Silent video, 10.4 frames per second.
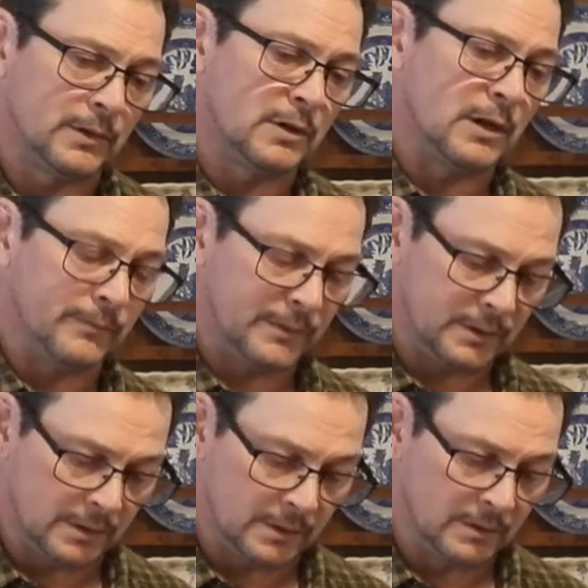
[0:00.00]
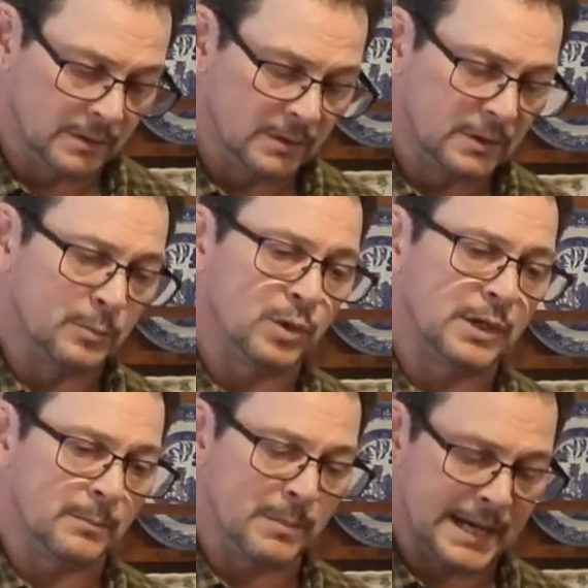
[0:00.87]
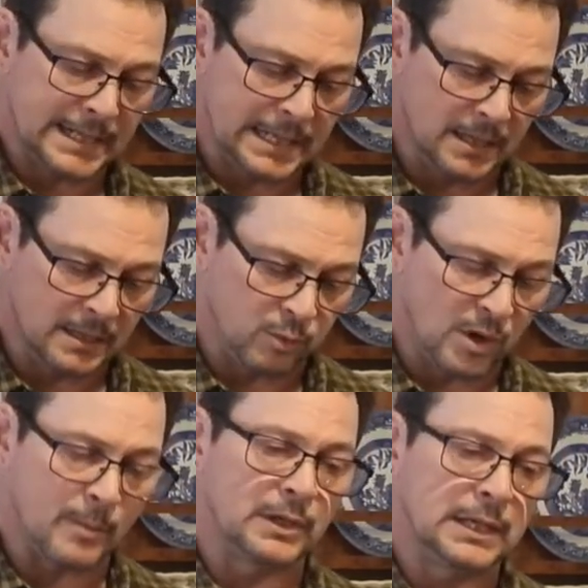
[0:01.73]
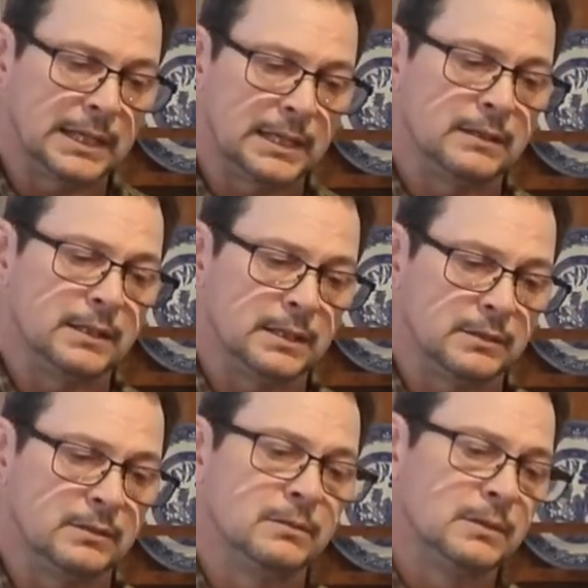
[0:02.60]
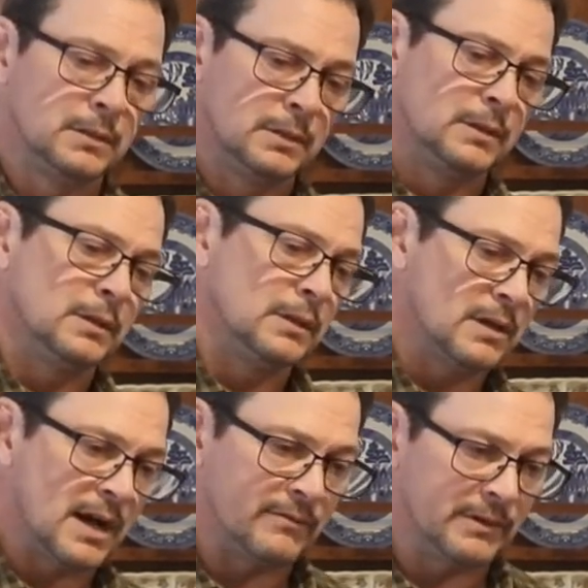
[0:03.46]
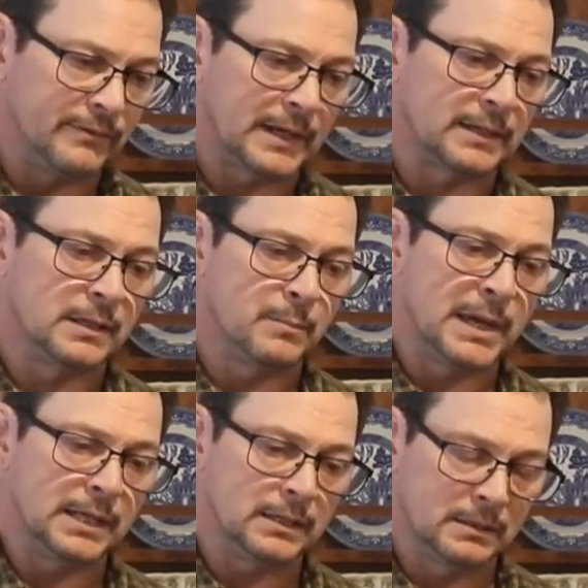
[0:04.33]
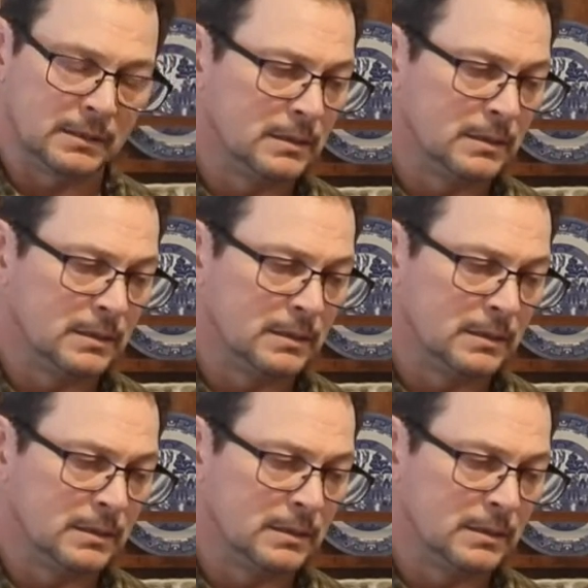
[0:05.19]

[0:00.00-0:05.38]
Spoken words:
you're confident you're putting it back together properly and that you haven't affected the bedding,